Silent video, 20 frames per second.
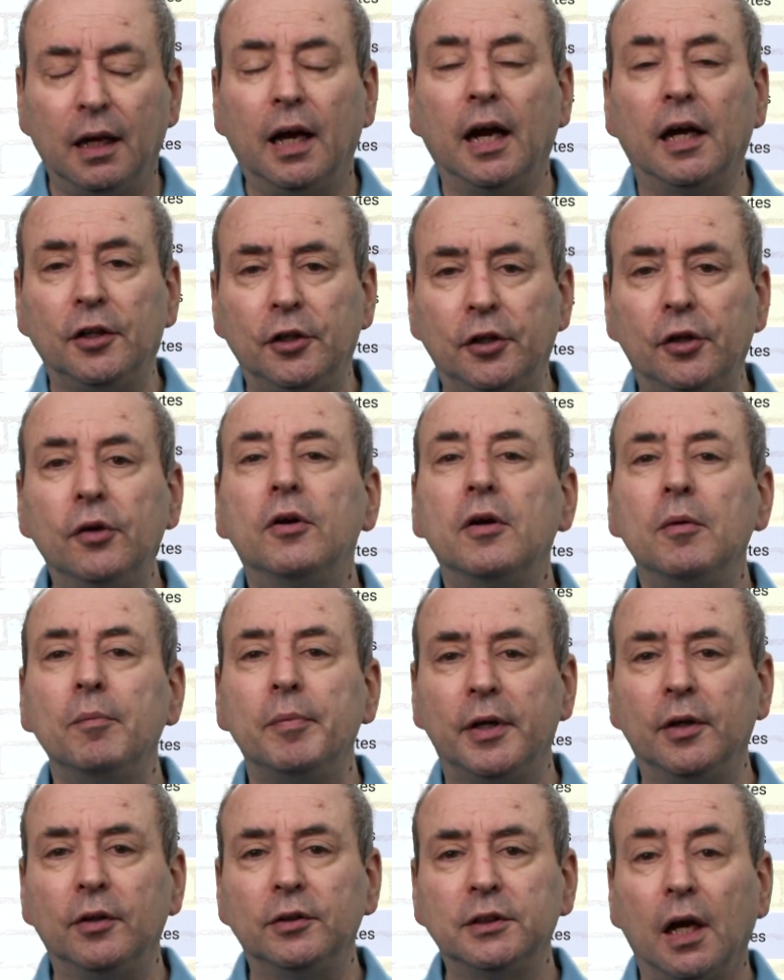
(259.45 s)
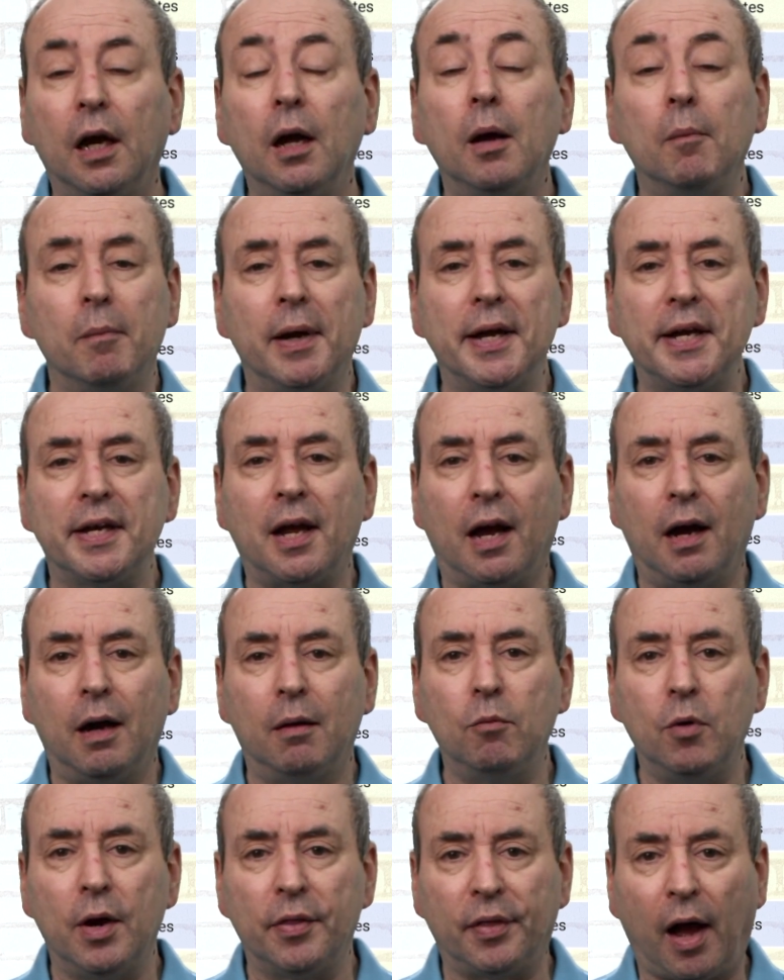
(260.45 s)
A new computer may
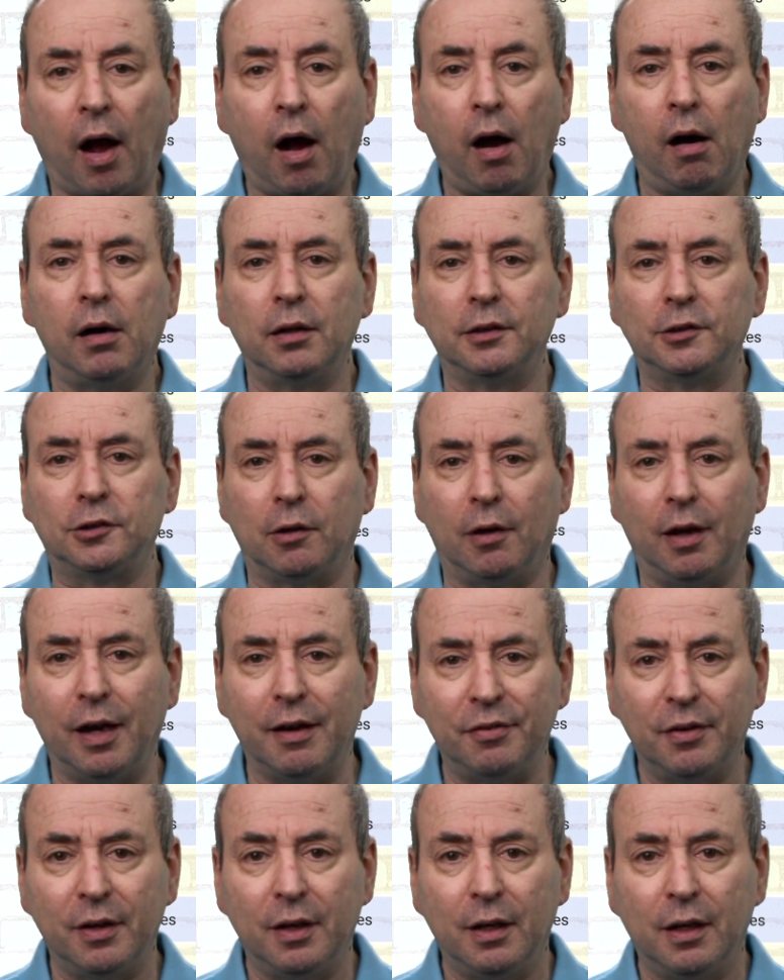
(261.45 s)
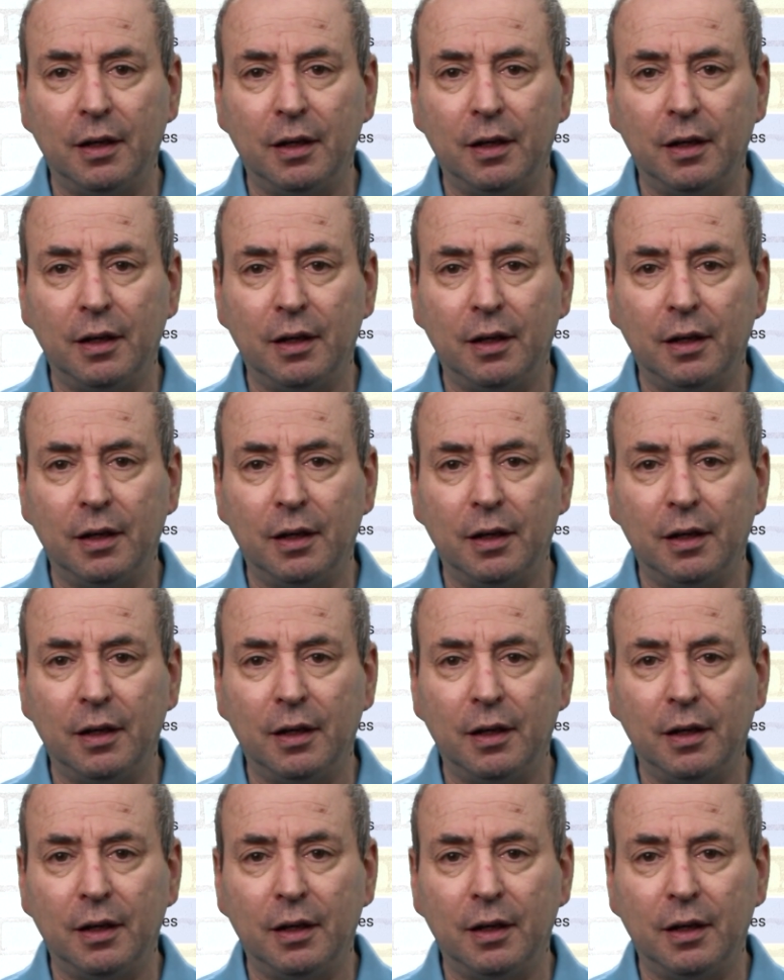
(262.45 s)
come with a hard drive